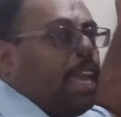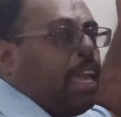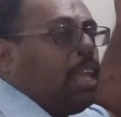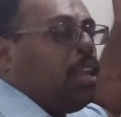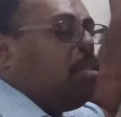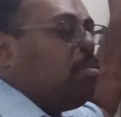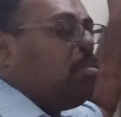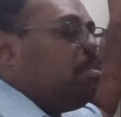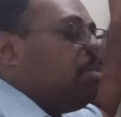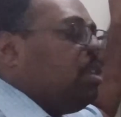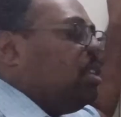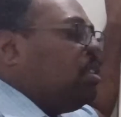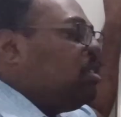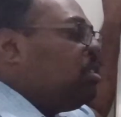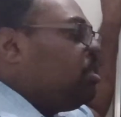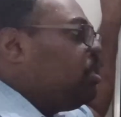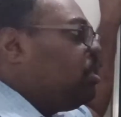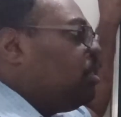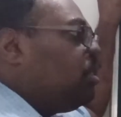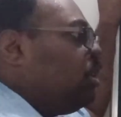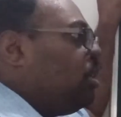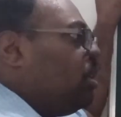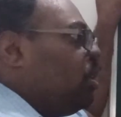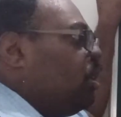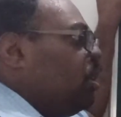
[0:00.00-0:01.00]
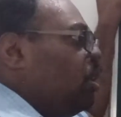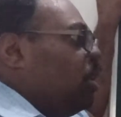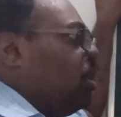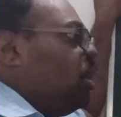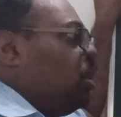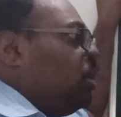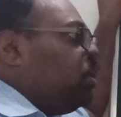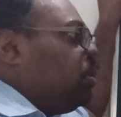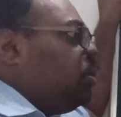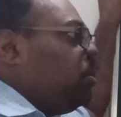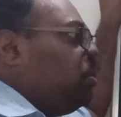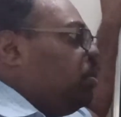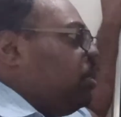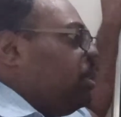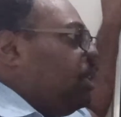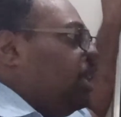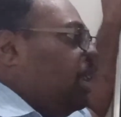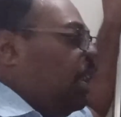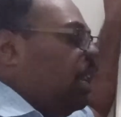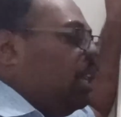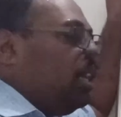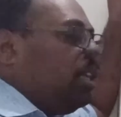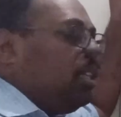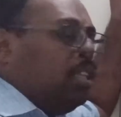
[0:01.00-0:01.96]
and animals to